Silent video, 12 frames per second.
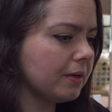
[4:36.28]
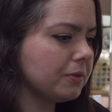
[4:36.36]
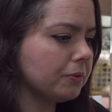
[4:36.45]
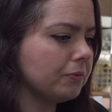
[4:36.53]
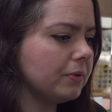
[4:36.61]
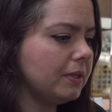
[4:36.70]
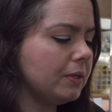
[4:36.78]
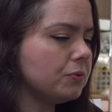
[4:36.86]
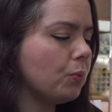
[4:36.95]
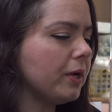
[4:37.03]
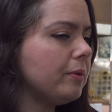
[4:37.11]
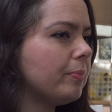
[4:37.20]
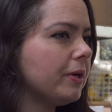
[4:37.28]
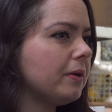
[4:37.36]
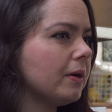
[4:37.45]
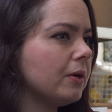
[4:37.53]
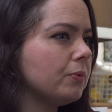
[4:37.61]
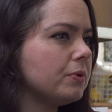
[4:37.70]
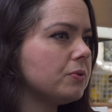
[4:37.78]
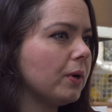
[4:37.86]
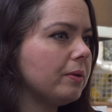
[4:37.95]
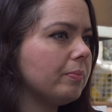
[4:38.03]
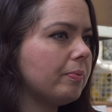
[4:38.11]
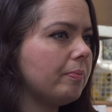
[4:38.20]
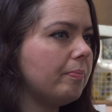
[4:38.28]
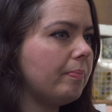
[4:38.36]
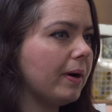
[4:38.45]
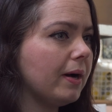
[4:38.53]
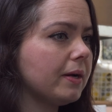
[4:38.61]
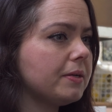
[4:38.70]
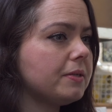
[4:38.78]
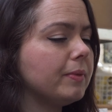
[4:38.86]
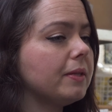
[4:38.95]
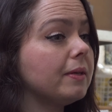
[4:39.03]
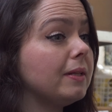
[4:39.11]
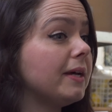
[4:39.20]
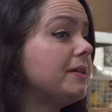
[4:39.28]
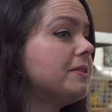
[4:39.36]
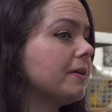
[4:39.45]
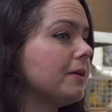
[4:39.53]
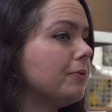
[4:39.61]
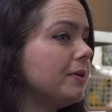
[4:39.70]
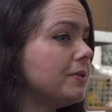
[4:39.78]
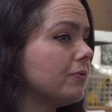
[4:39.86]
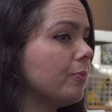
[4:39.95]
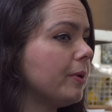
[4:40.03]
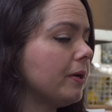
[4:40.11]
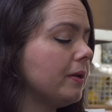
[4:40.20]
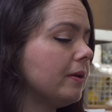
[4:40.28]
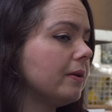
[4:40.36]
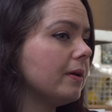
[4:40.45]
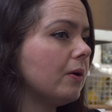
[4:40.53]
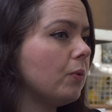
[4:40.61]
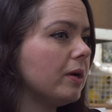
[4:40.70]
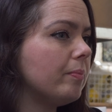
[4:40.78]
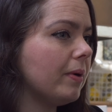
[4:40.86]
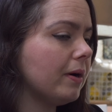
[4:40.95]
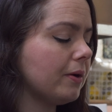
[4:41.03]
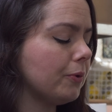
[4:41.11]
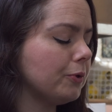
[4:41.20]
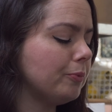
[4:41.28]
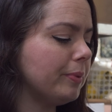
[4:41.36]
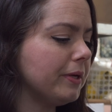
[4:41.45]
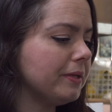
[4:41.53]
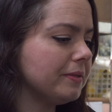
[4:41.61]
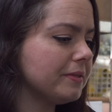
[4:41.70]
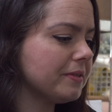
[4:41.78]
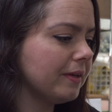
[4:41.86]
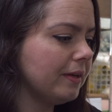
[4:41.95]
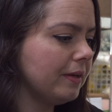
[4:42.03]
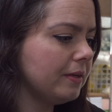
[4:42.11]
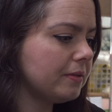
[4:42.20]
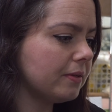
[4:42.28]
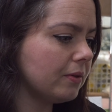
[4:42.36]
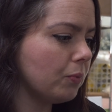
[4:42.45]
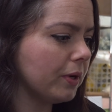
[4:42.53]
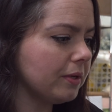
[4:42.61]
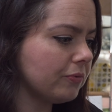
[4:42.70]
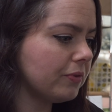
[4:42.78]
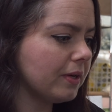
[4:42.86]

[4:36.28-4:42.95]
I don't use white paint. I always wipe back, to make the light areas of the painting, I wipe back oil paint to the white of the